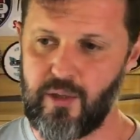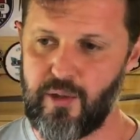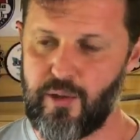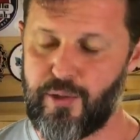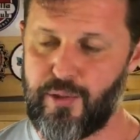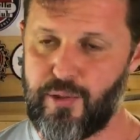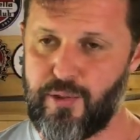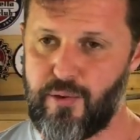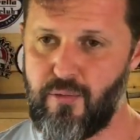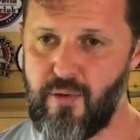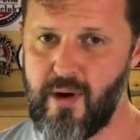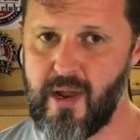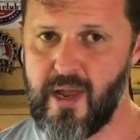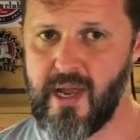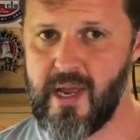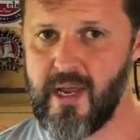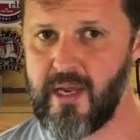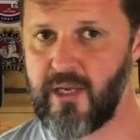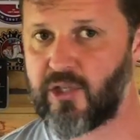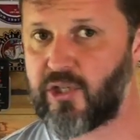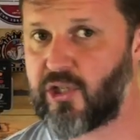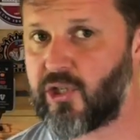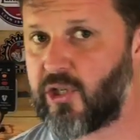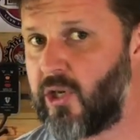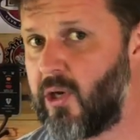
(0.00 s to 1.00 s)

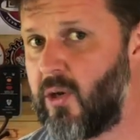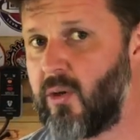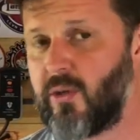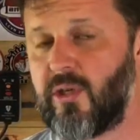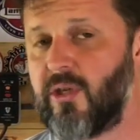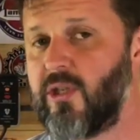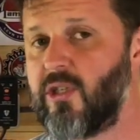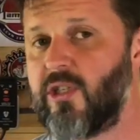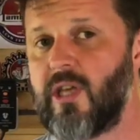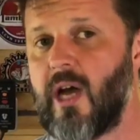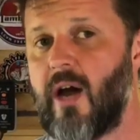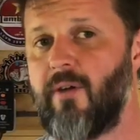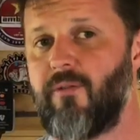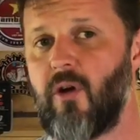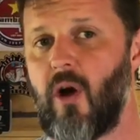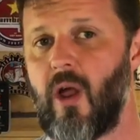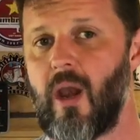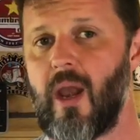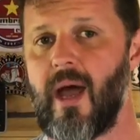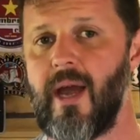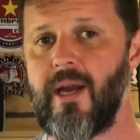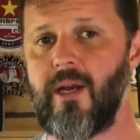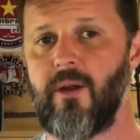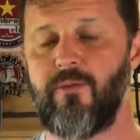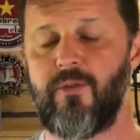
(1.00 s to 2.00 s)
3 scooters that I've got
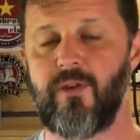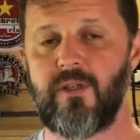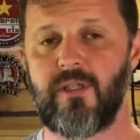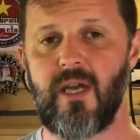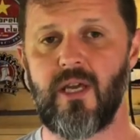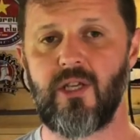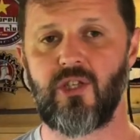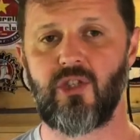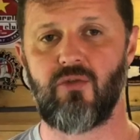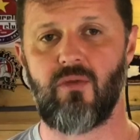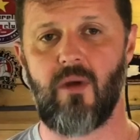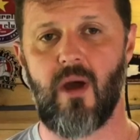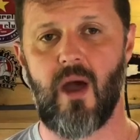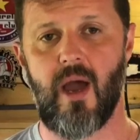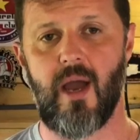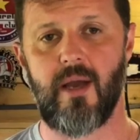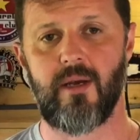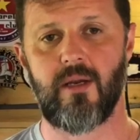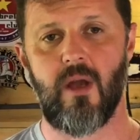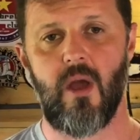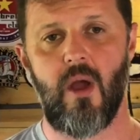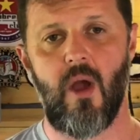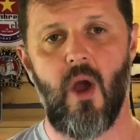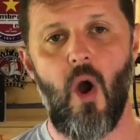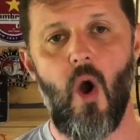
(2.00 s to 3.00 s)
lined up for test
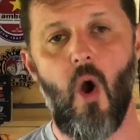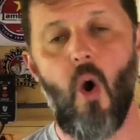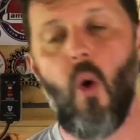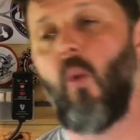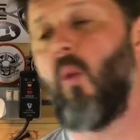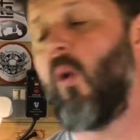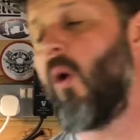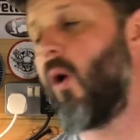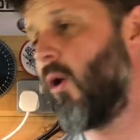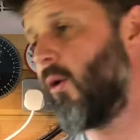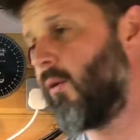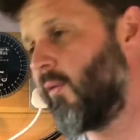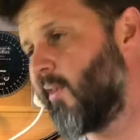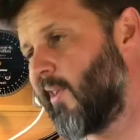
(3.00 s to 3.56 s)
ride. One